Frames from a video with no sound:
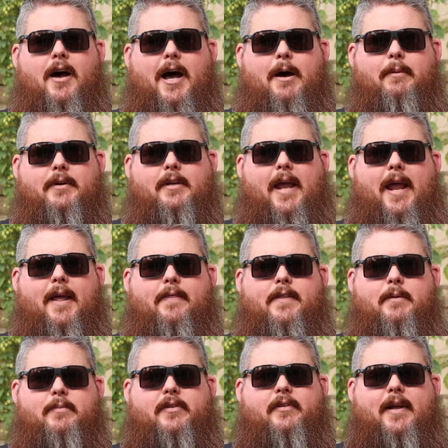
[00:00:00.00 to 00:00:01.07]
I would cant
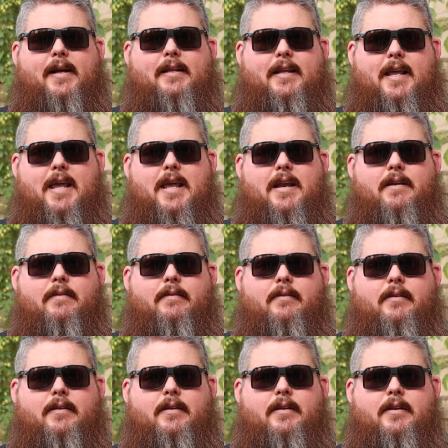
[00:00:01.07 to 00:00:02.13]
them slightly in.
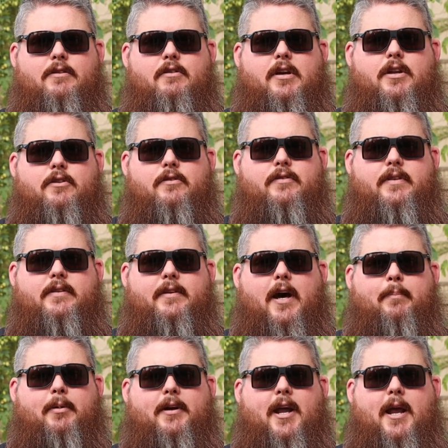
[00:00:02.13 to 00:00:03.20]
You can use these
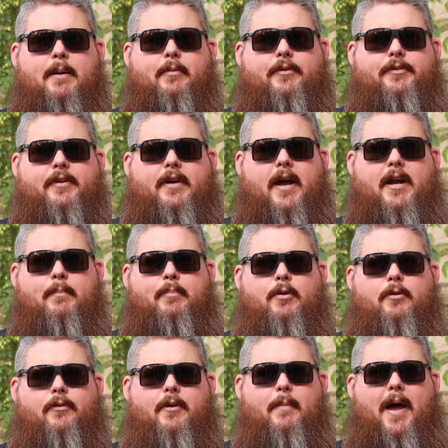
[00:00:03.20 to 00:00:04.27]
upper cables to kind of
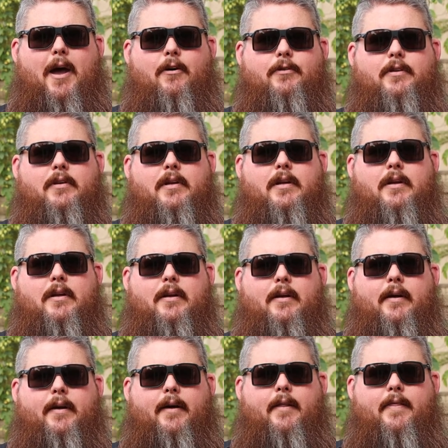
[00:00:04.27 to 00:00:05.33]
pull them out.
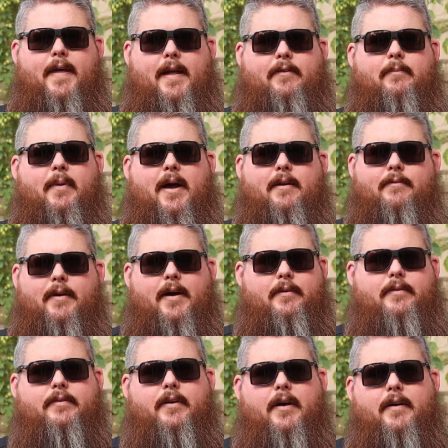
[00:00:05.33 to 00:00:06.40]
That's my
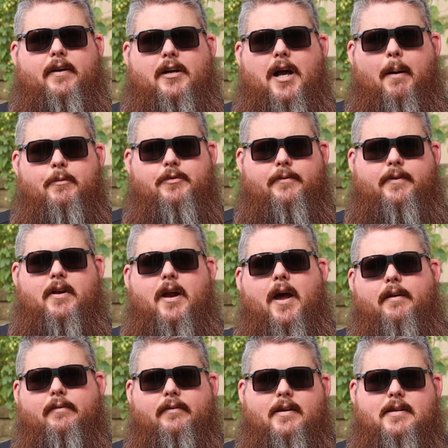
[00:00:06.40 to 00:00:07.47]
advice. It comes with a
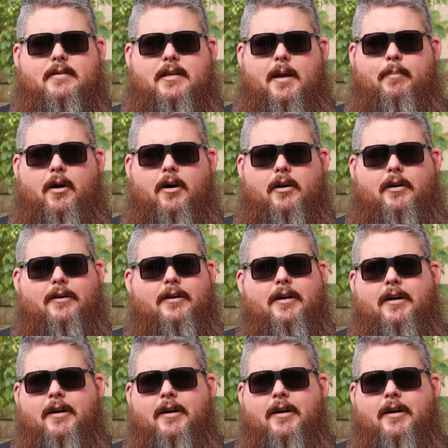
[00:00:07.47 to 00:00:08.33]
nice landscape auger.